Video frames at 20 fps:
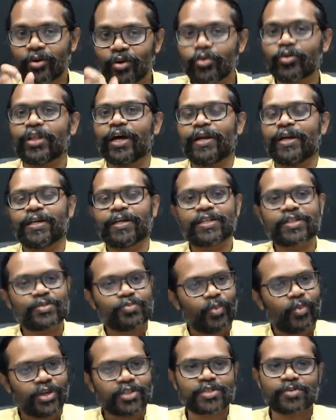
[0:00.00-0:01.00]
do that. It is
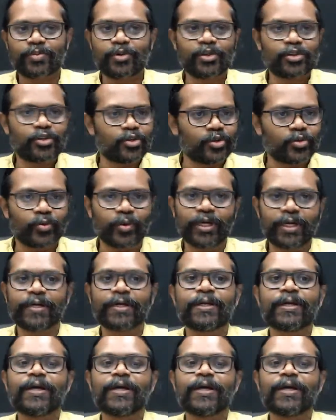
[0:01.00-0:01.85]
possible to do it.